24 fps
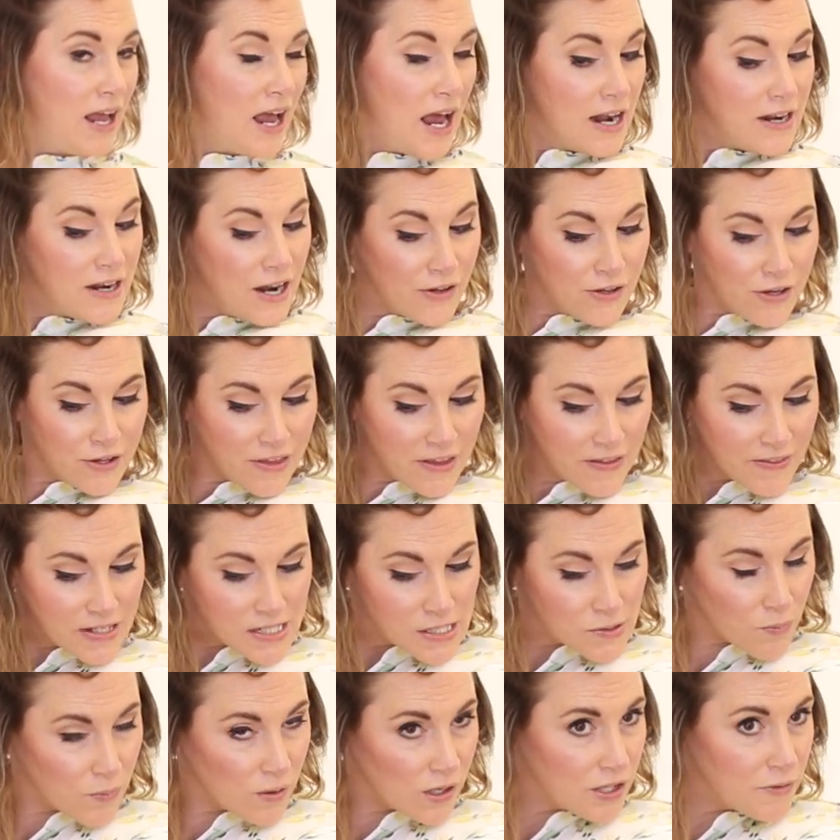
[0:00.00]
Another thing
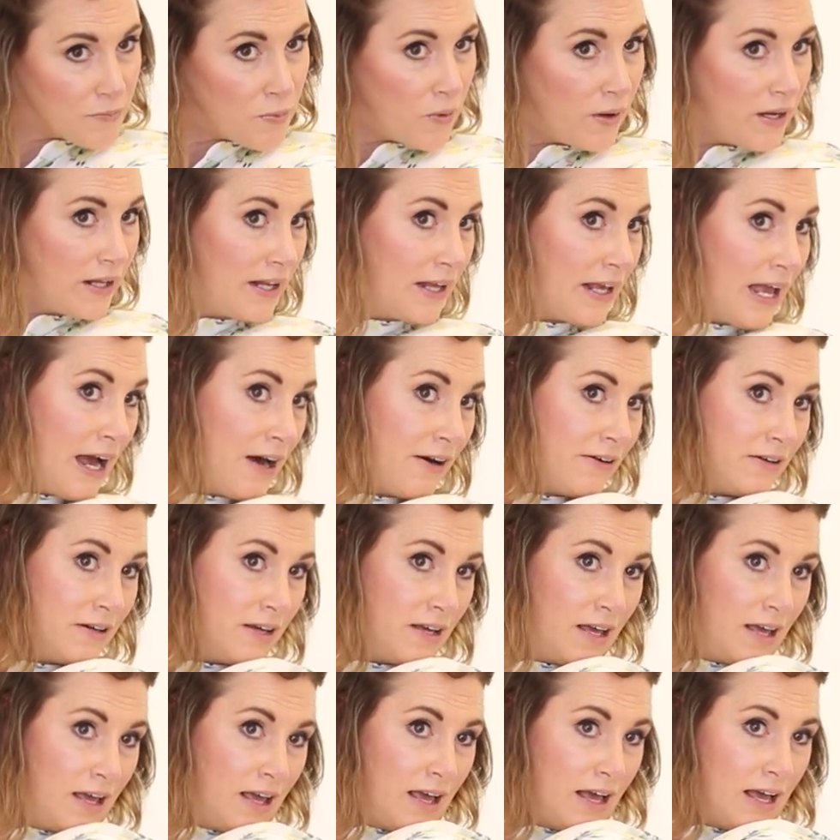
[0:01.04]
that's worth pointing out
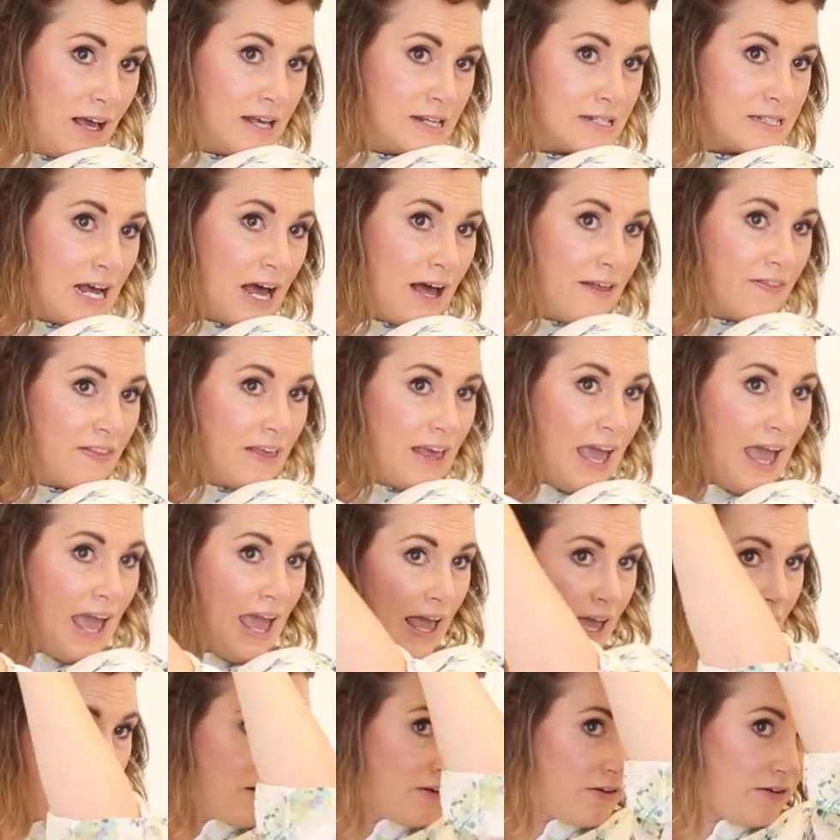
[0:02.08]
is that the
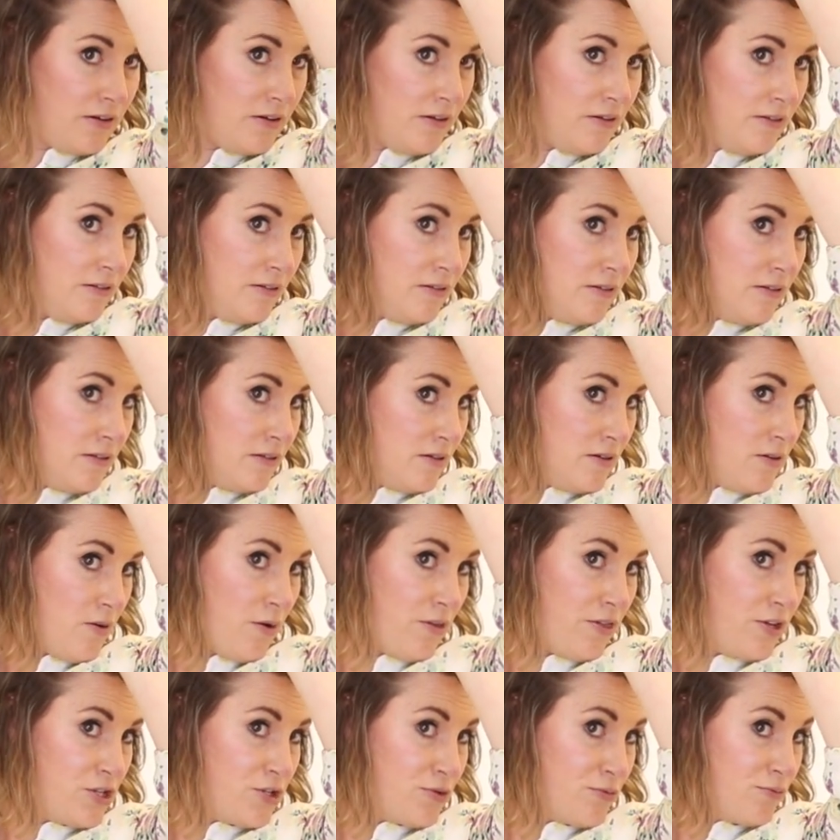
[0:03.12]
angle, or
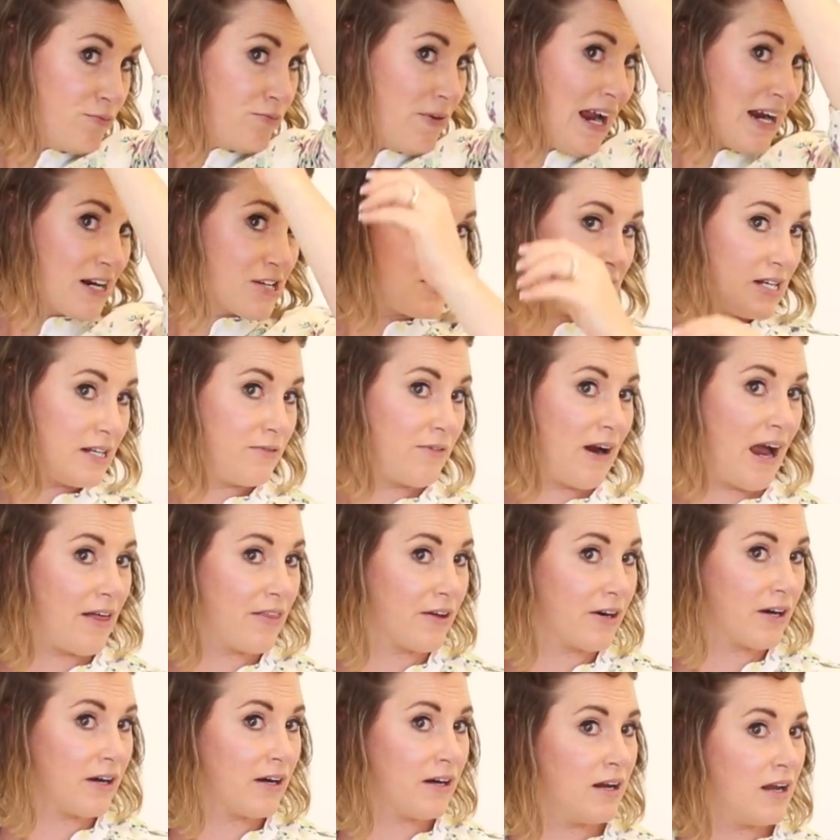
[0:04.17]
the direction
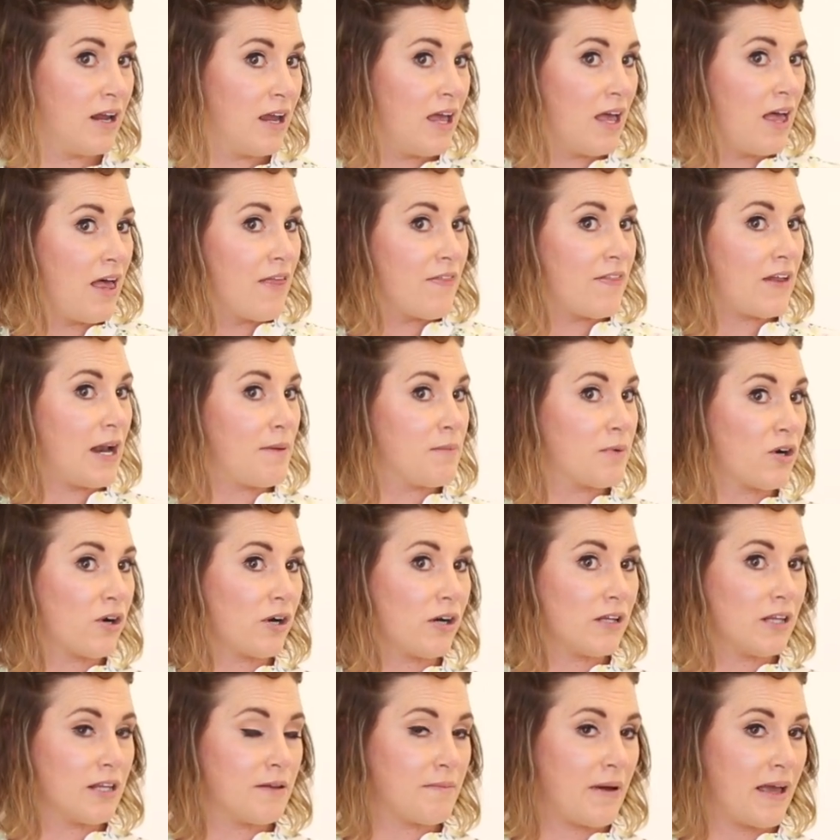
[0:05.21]
rather, that I'm
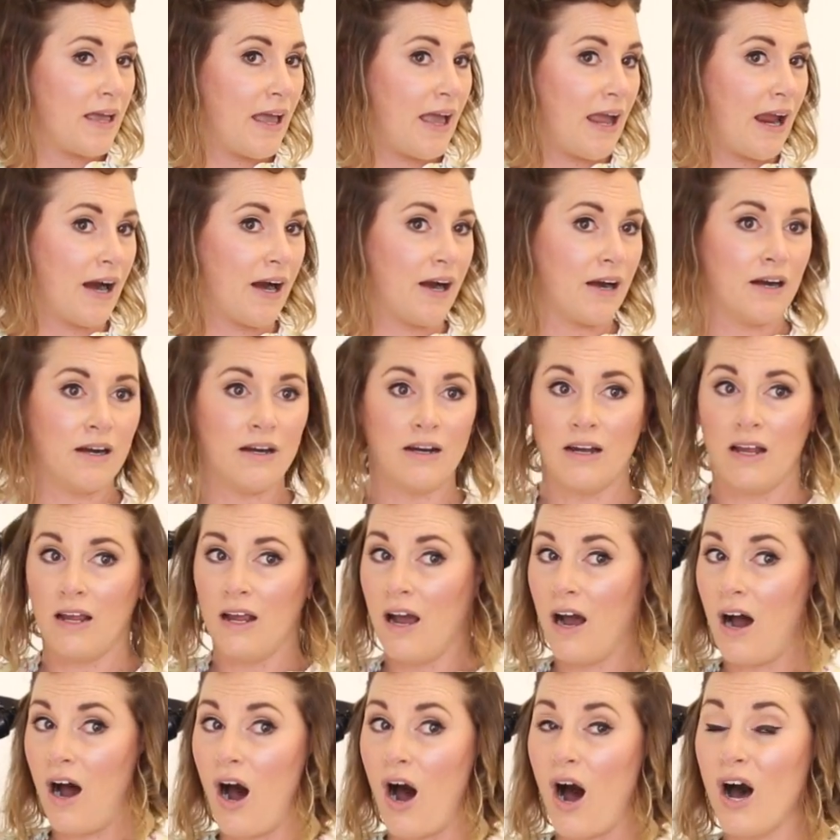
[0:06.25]
curling my hair
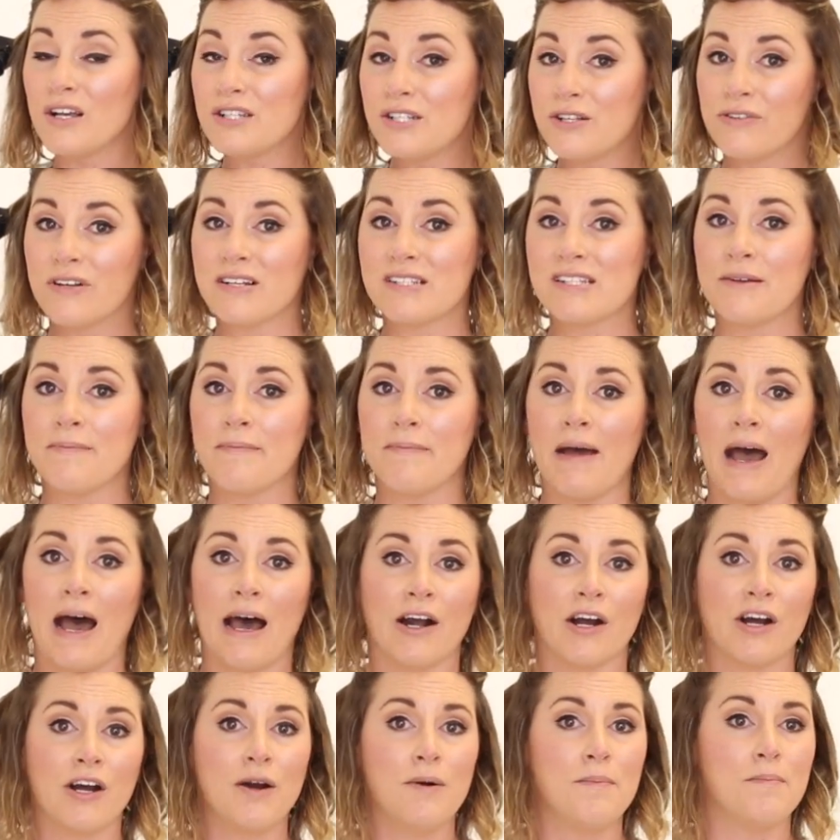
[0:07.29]
also doesn't
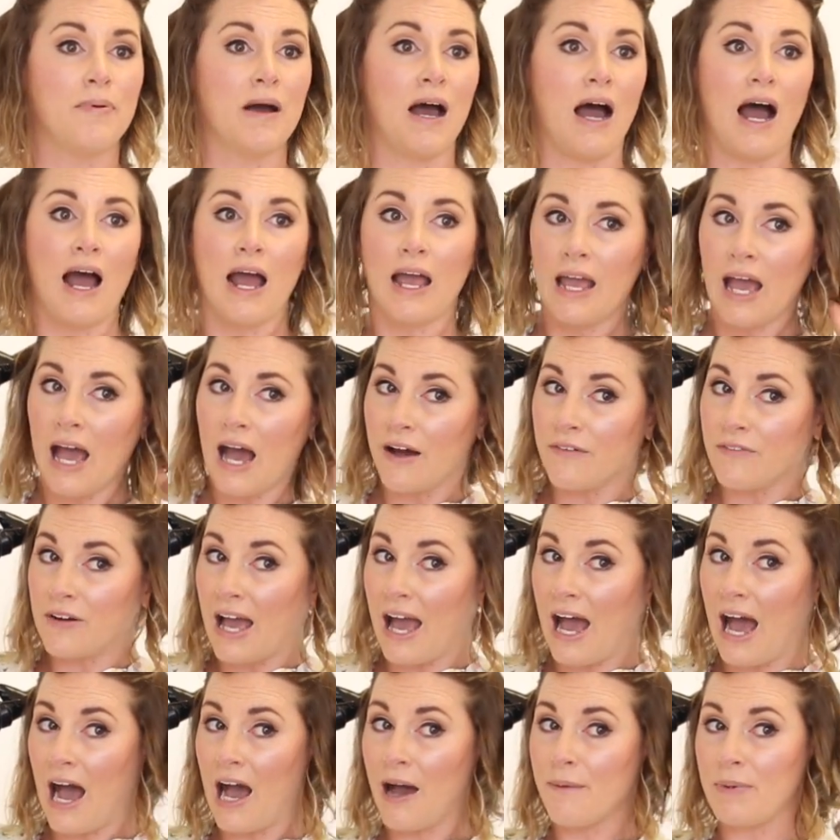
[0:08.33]
matter, but I have a
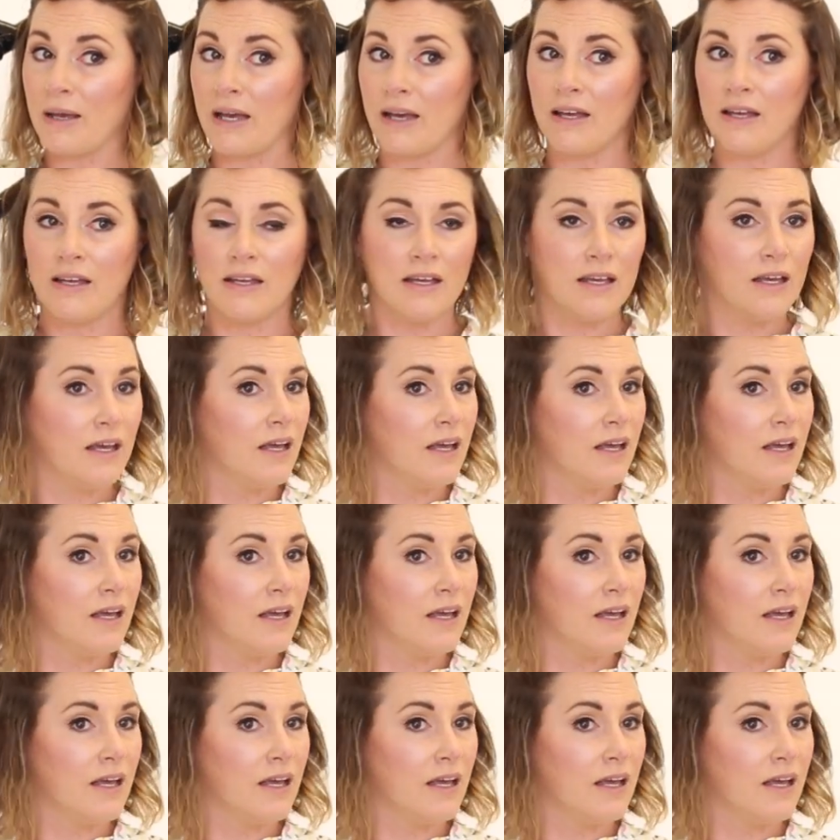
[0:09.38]
habit